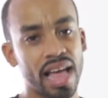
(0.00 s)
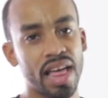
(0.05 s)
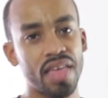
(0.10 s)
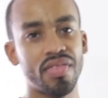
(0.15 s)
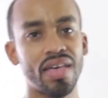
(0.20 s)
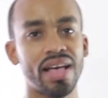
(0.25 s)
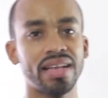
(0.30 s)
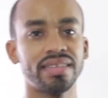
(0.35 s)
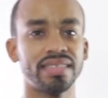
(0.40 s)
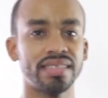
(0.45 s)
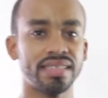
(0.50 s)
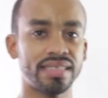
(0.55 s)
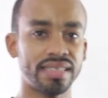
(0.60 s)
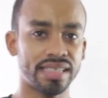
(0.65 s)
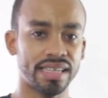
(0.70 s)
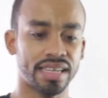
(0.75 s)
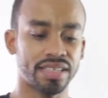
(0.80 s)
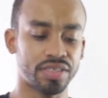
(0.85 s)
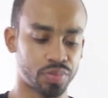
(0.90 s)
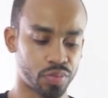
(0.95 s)
And that's the
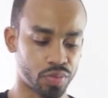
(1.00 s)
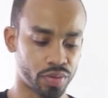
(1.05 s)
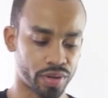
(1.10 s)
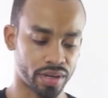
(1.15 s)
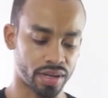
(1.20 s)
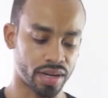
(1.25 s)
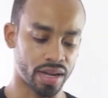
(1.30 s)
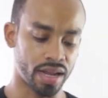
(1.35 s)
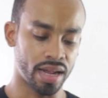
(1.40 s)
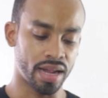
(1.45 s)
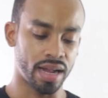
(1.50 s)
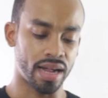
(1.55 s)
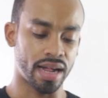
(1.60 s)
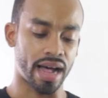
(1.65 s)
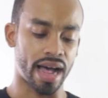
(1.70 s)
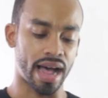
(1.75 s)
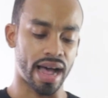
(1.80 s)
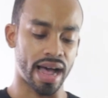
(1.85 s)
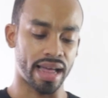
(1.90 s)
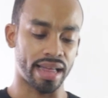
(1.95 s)
DS1.
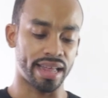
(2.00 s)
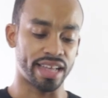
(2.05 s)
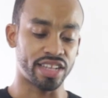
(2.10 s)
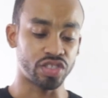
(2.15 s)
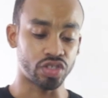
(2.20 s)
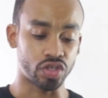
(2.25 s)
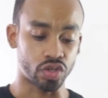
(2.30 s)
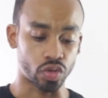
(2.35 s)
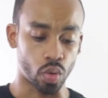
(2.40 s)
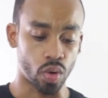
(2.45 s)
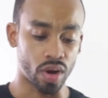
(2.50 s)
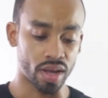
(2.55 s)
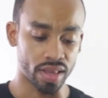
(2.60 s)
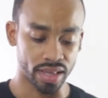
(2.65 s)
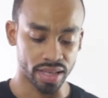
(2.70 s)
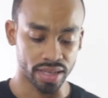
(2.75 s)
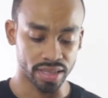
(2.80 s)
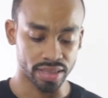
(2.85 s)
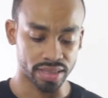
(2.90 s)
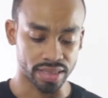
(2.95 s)
I
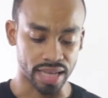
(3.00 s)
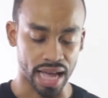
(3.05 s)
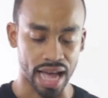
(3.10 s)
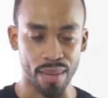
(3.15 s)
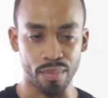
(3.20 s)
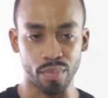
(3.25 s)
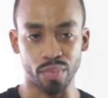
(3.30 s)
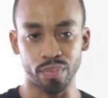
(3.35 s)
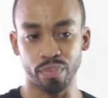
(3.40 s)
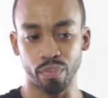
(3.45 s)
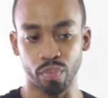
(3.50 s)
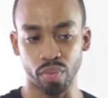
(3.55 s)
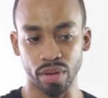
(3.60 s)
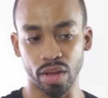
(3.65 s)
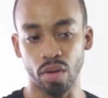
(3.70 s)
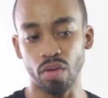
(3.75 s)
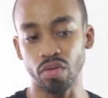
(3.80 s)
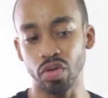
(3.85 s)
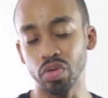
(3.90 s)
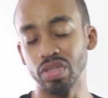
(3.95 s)
enjoy this. I'm
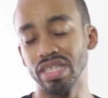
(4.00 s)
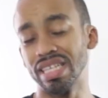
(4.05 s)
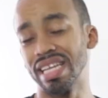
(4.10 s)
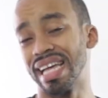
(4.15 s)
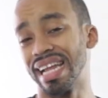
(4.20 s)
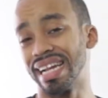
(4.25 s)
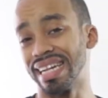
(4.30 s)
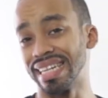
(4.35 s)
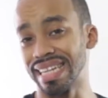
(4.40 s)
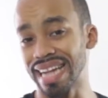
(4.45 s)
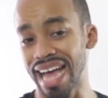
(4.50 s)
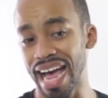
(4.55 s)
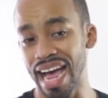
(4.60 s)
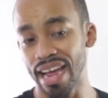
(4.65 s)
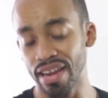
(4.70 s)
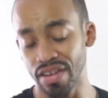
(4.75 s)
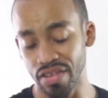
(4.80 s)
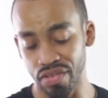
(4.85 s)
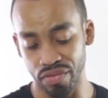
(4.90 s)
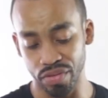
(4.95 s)
planning on using it a
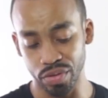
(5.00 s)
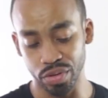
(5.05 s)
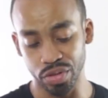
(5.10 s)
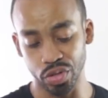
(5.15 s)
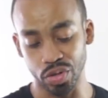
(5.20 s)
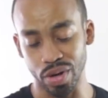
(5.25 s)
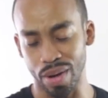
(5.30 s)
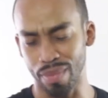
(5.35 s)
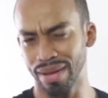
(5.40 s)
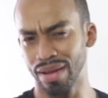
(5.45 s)
lot in the future.